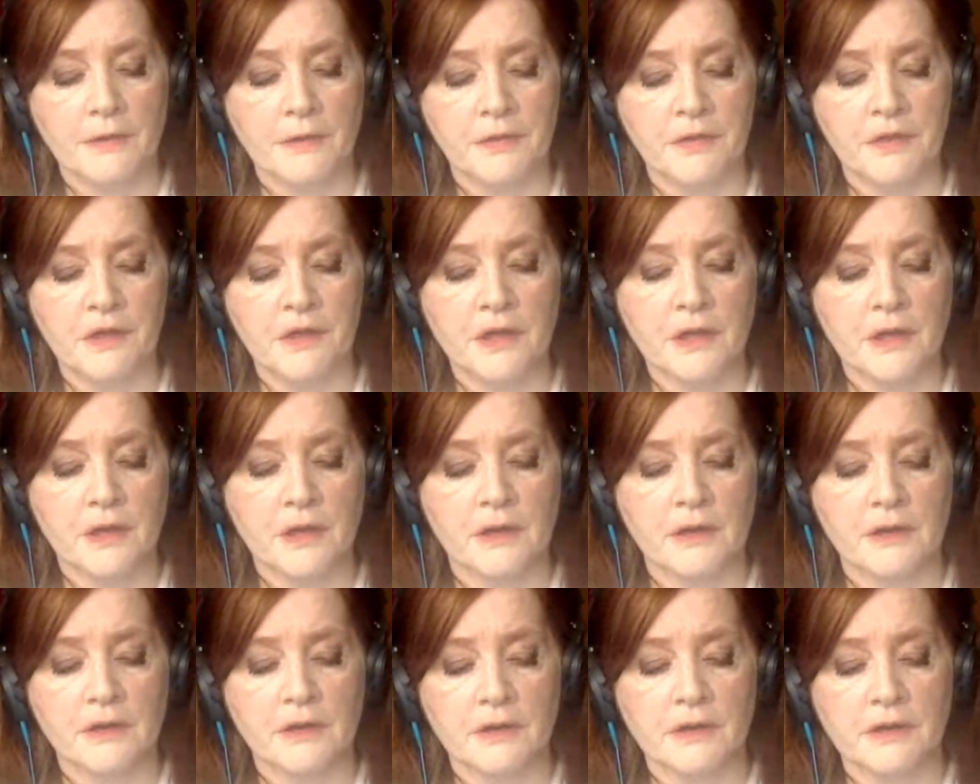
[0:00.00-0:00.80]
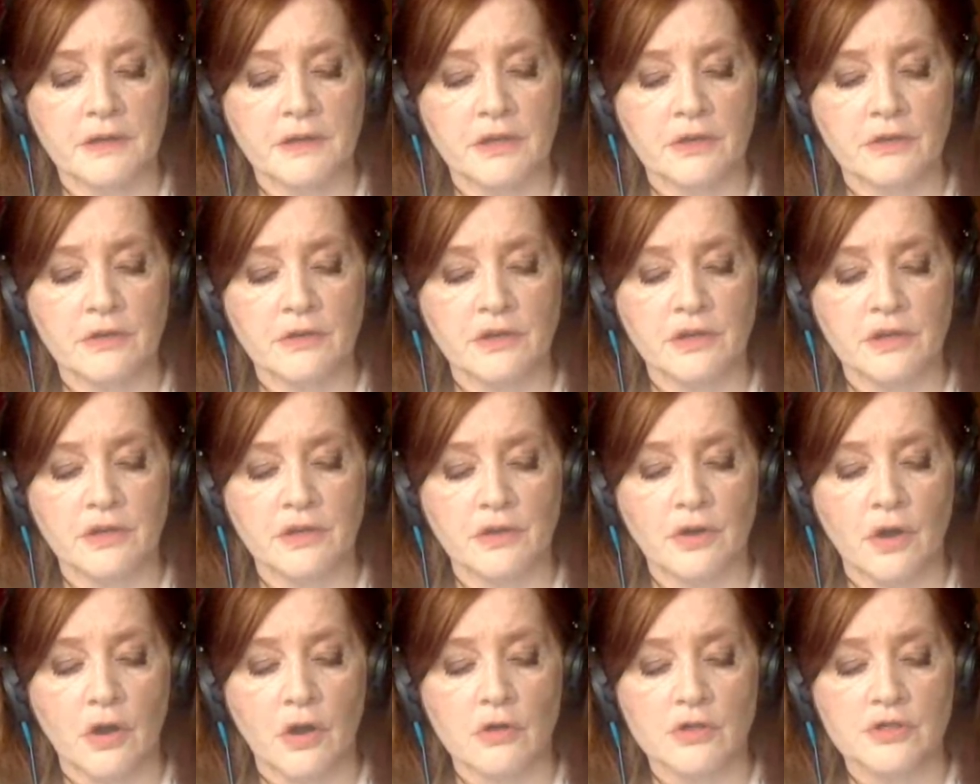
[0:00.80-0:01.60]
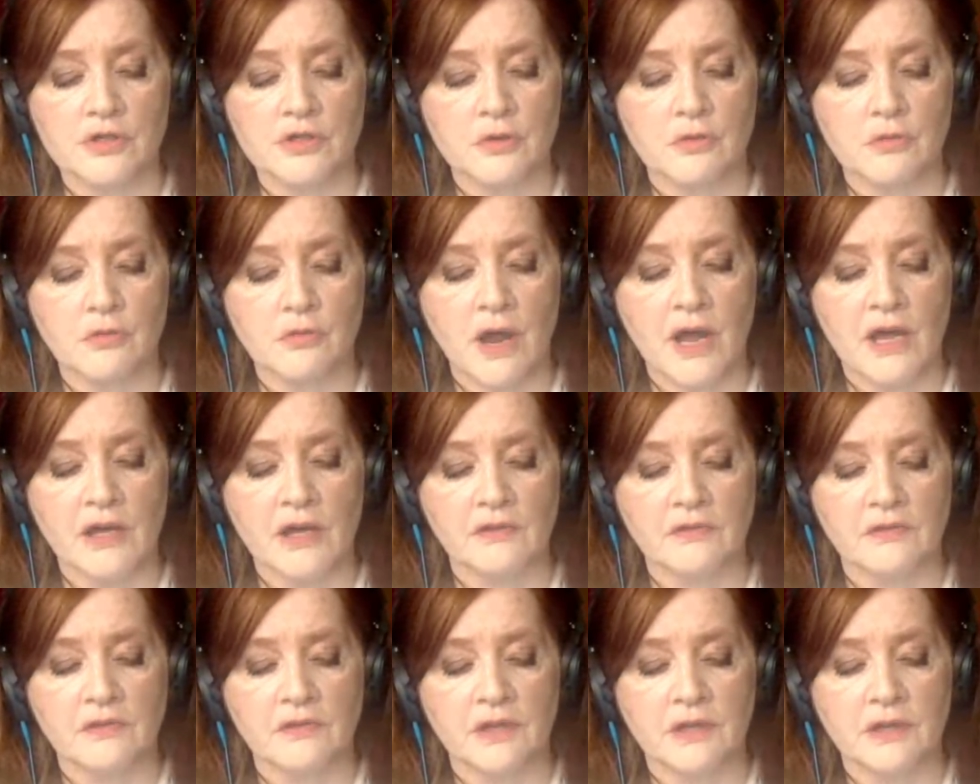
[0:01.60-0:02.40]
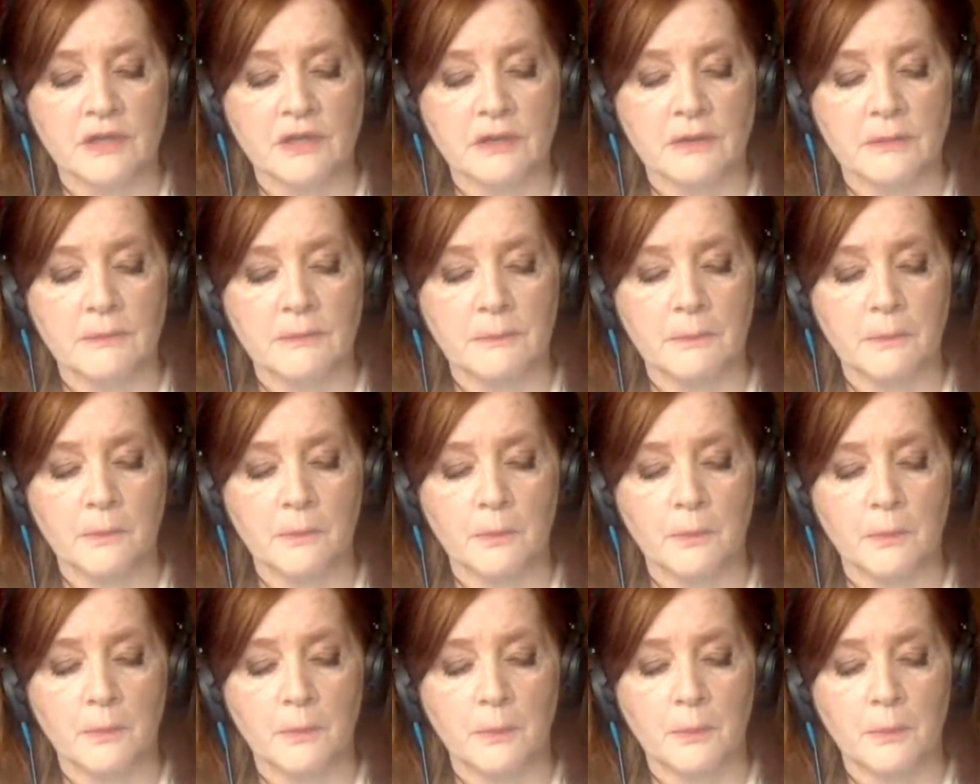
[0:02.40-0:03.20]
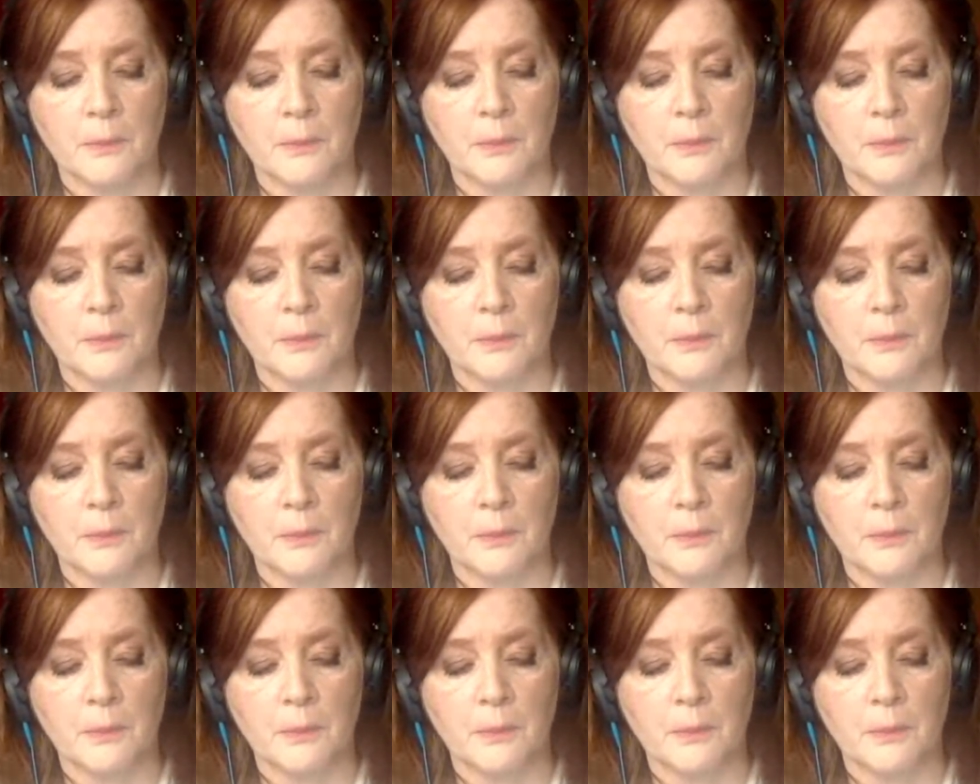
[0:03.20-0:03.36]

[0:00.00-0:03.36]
I think you're also right in